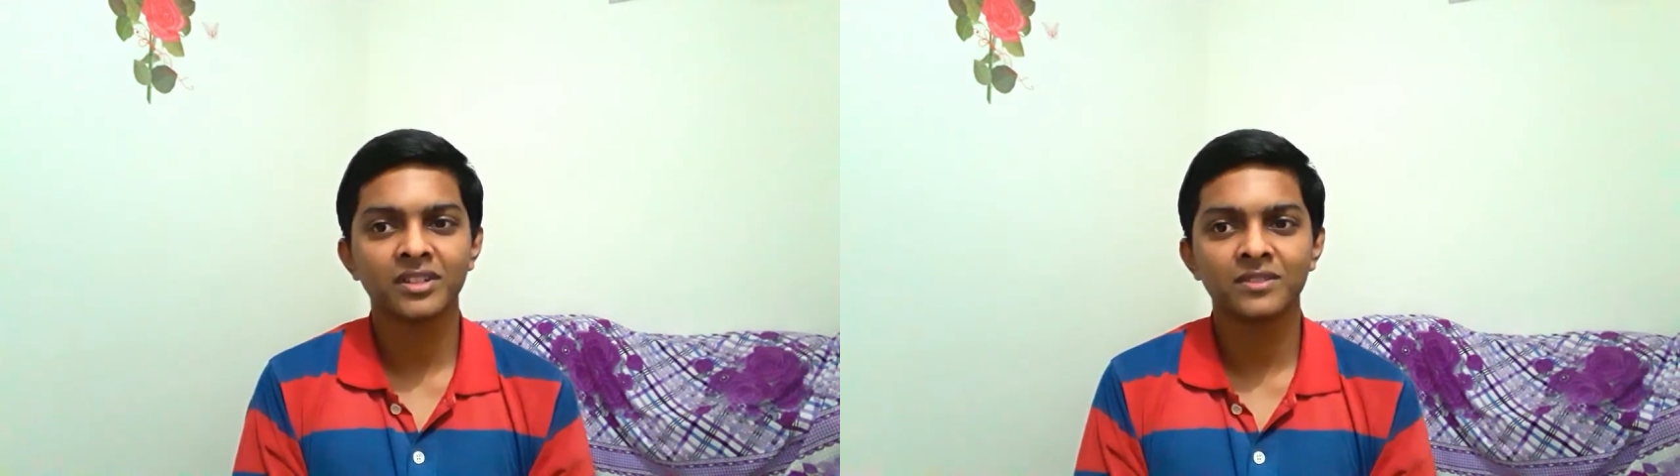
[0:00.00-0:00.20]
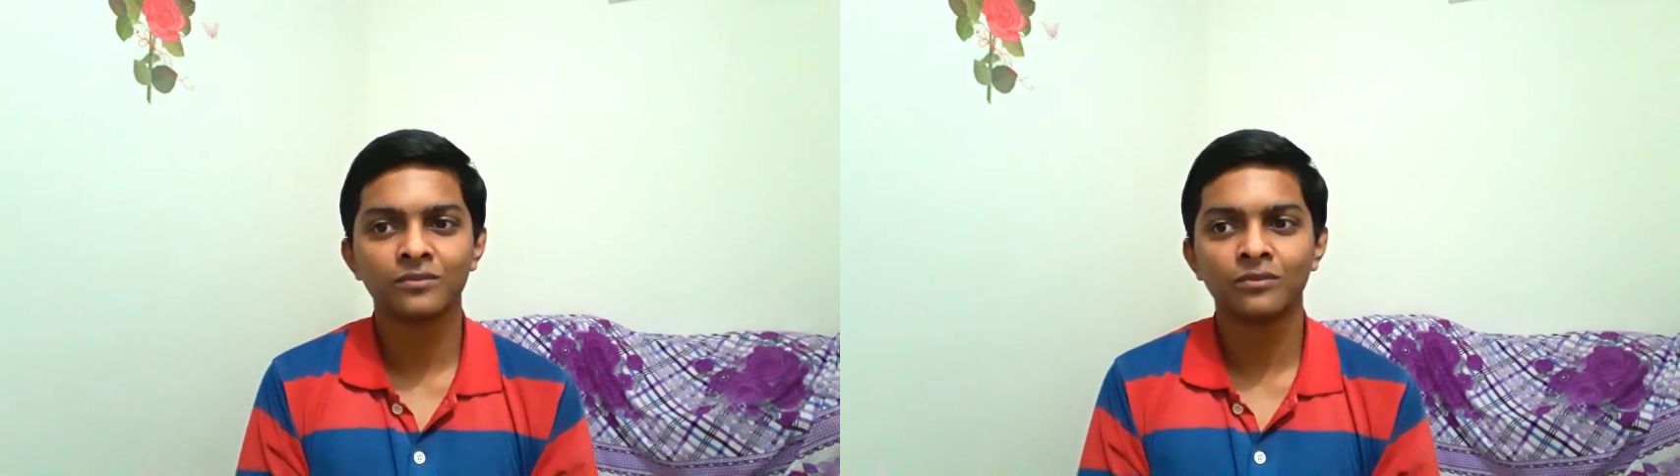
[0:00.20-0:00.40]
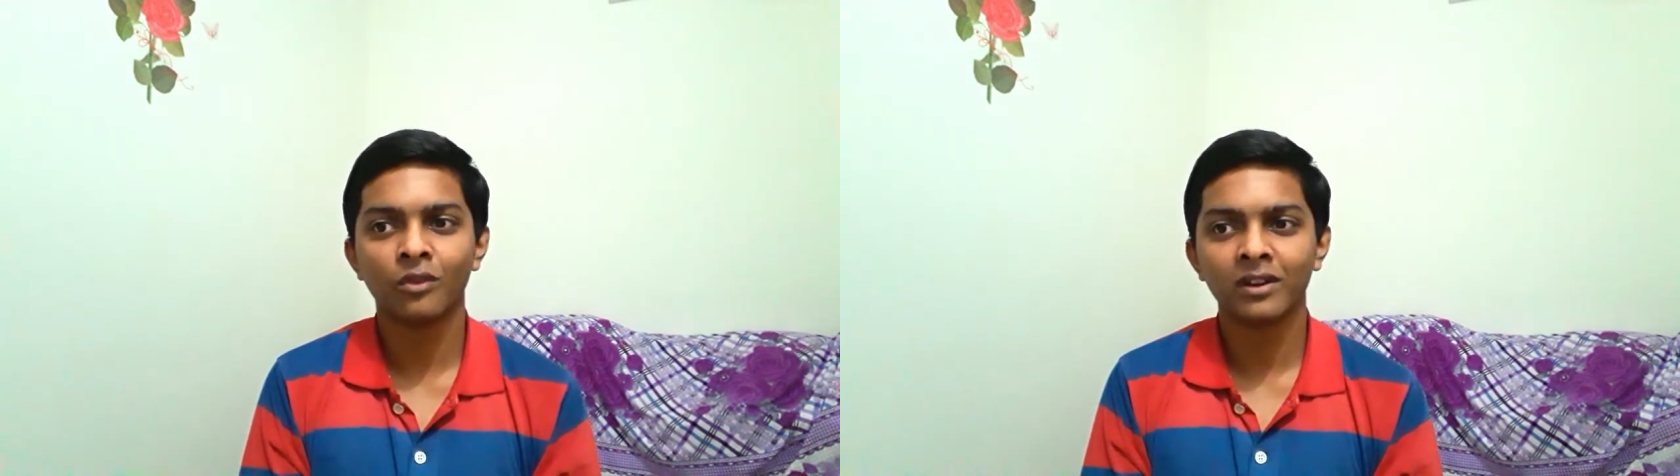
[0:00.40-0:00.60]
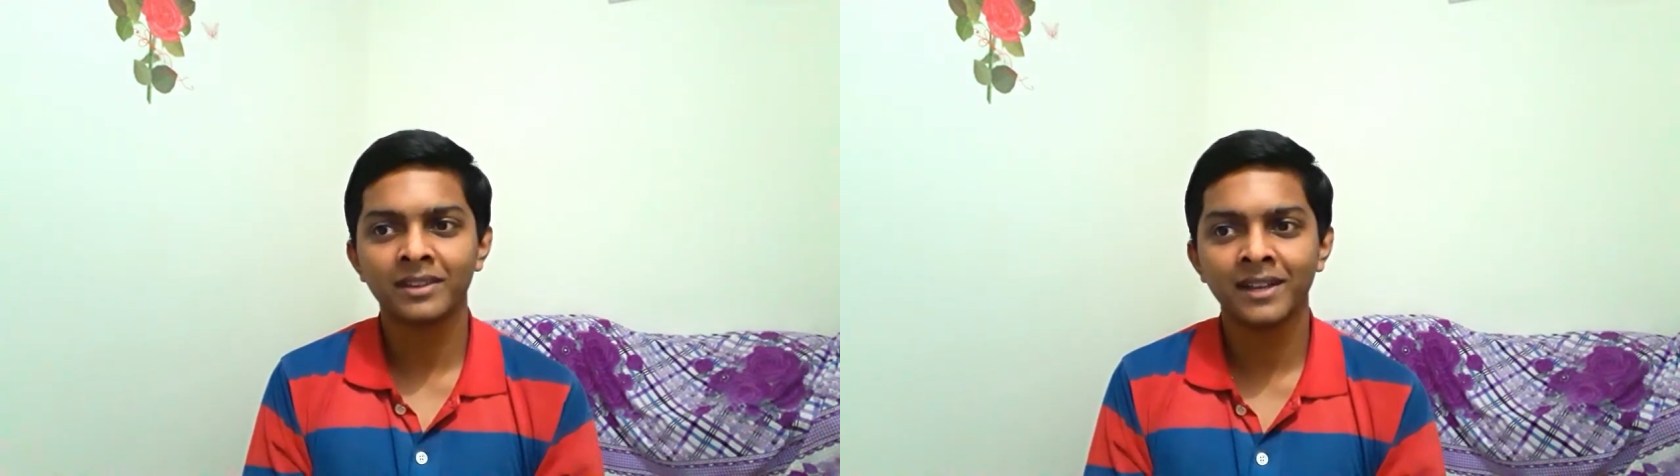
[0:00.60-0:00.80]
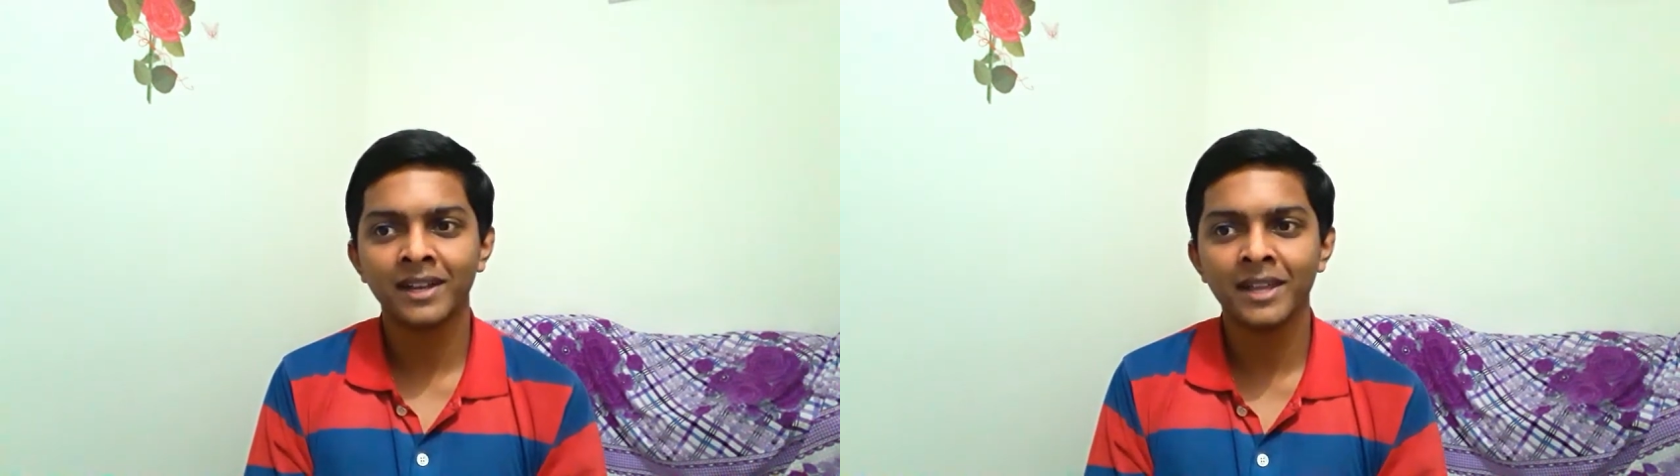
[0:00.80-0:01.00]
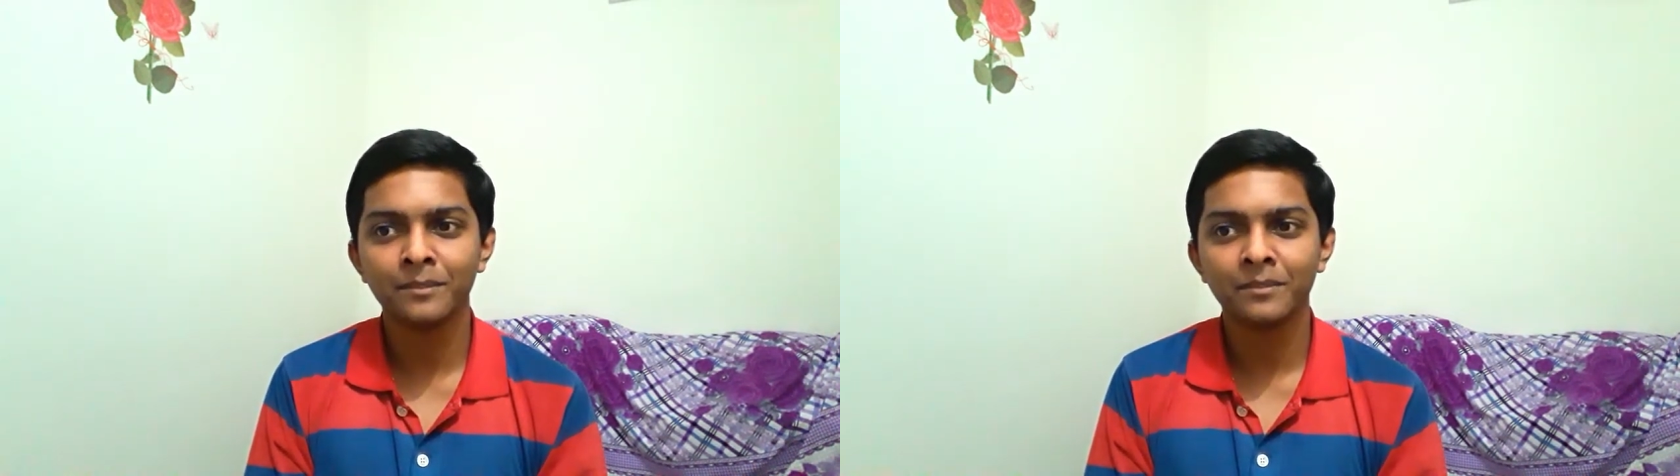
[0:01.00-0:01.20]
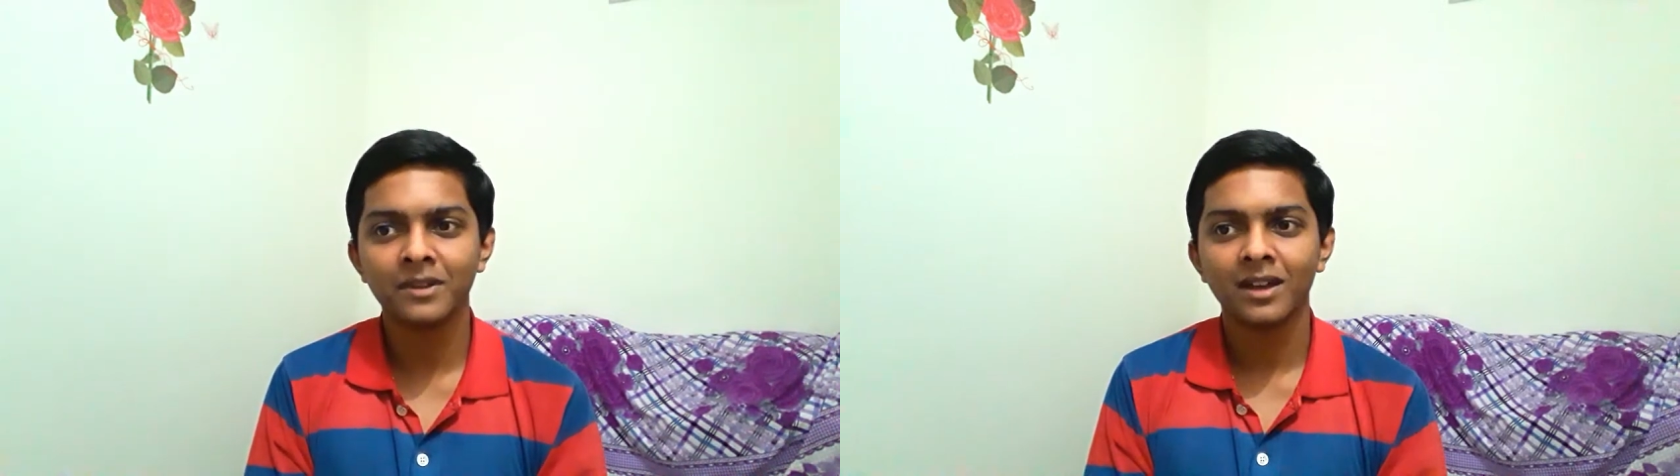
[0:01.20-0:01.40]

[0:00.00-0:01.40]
is what they claim